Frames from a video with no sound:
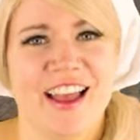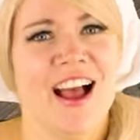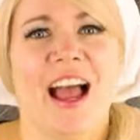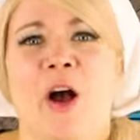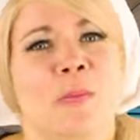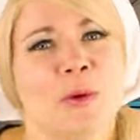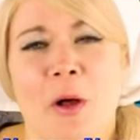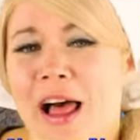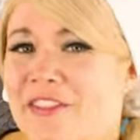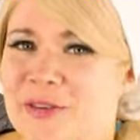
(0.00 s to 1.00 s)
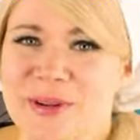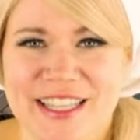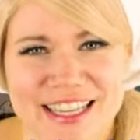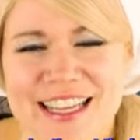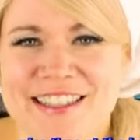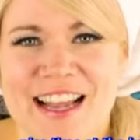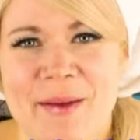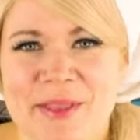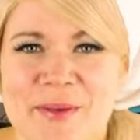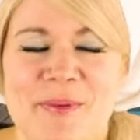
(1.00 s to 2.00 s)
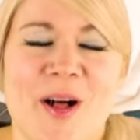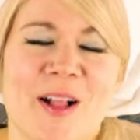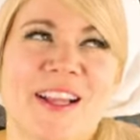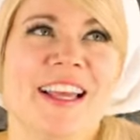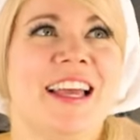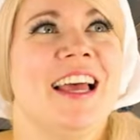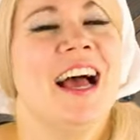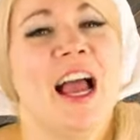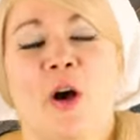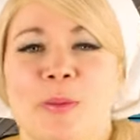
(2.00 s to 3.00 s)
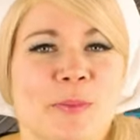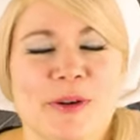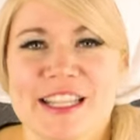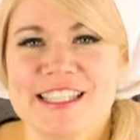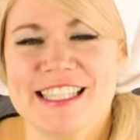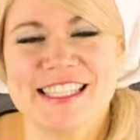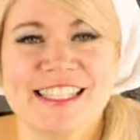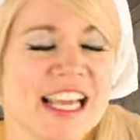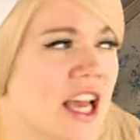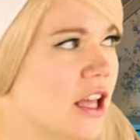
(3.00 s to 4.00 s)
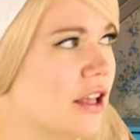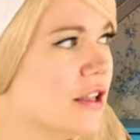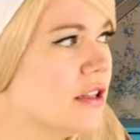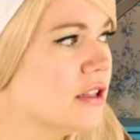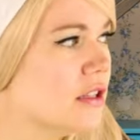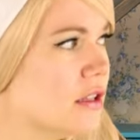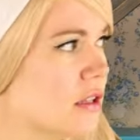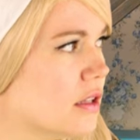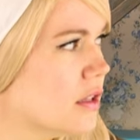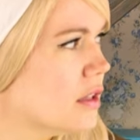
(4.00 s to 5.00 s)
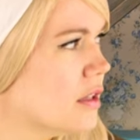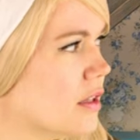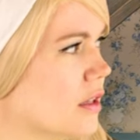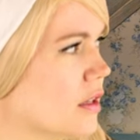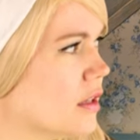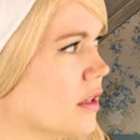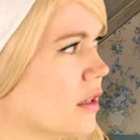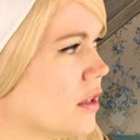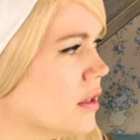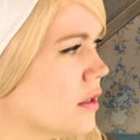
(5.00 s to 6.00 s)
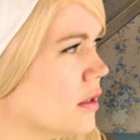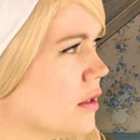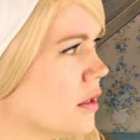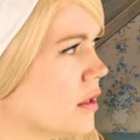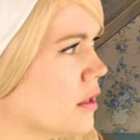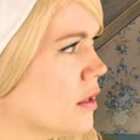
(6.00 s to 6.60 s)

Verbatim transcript: I hope you all have a really nice time at the ball. I hope the prince is the plan is in motion.